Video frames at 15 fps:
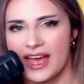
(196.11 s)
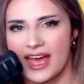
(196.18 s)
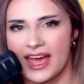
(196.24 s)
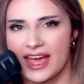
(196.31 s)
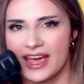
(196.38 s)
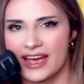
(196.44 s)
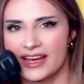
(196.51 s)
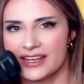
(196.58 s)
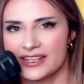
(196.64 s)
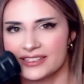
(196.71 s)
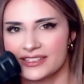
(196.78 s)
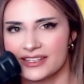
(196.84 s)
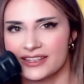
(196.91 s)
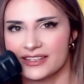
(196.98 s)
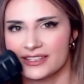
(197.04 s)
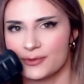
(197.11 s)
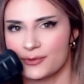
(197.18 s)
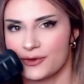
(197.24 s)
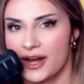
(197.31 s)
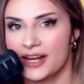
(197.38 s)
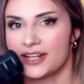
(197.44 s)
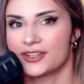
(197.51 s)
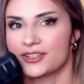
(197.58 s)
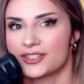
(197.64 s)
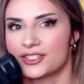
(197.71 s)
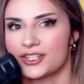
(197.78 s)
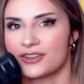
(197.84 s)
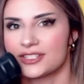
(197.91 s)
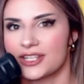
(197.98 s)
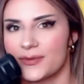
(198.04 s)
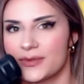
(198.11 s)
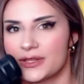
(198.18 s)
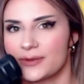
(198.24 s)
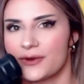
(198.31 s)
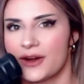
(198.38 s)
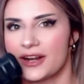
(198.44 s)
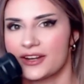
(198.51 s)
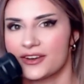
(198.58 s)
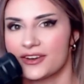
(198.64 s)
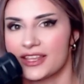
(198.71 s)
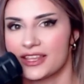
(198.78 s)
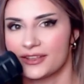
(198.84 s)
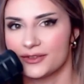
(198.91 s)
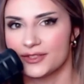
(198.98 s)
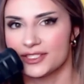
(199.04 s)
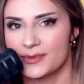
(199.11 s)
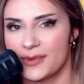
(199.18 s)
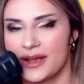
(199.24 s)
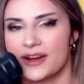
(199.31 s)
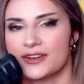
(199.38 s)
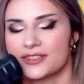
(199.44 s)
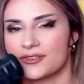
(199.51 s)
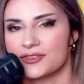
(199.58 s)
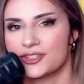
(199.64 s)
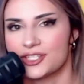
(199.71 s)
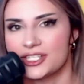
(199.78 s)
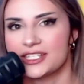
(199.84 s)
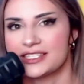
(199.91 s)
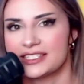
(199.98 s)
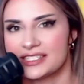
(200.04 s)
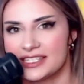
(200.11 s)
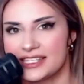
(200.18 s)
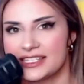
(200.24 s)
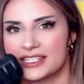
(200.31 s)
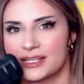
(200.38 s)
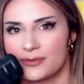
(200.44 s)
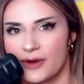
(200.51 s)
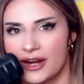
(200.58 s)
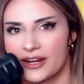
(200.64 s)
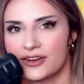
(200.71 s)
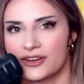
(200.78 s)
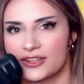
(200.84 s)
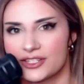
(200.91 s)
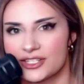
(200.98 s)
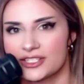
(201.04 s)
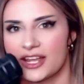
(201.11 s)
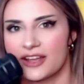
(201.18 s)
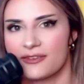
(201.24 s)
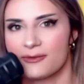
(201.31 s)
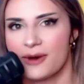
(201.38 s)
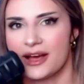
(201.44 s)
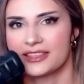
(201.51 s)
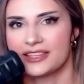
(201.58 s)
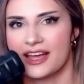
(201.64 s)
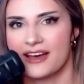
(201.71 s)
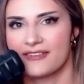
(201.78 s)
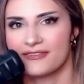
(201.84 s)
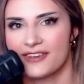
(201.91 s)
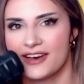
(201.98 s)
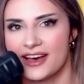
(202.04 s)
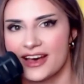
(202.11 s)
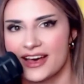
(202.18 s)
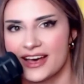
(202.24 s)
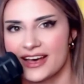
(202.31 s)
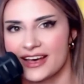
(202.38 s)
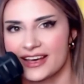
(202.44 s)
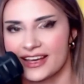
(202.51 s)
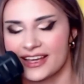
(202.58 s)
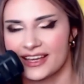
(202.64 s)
And the predator shows up and the predator kills the bear. So she sees the predator and she's like, what the fuck?